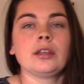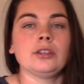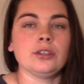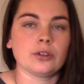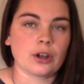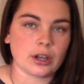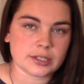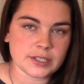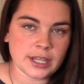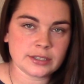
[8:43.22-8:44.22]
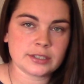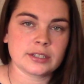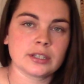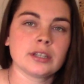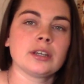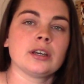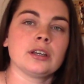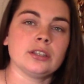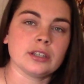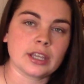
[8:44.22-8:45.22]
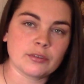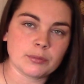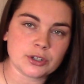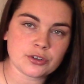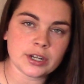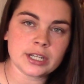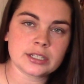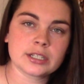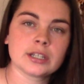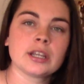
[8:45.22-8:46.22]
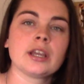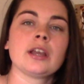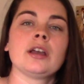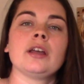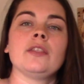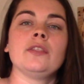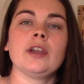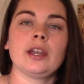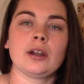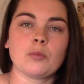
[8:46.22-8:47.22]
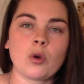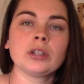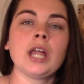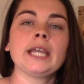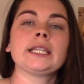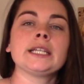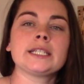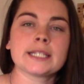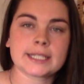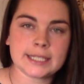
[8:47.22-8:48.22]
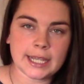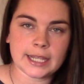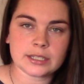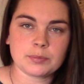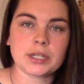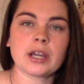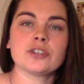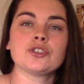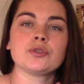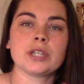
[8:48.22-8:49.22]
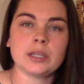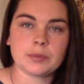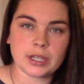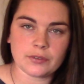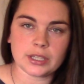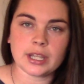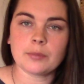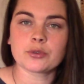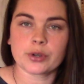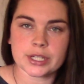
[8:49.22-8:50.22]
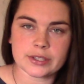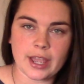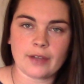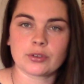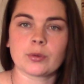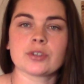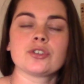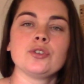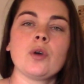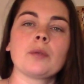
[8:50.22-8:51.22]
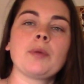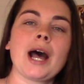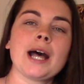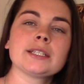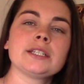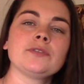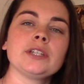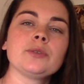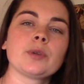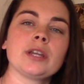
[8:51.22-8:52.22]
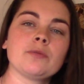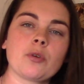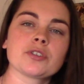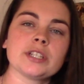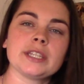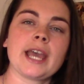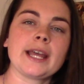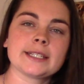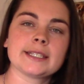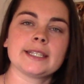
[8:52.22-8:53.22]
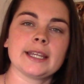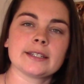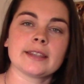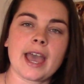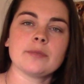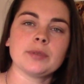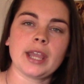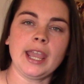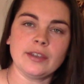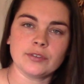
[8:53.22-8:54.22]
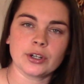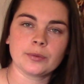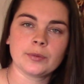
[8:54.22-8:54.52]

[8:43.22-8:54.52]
Your dog sits, you give them a treat, they are more likely to sit because you keep giving them treats afterwards. So you are positively reinforcing that sit, that behavior.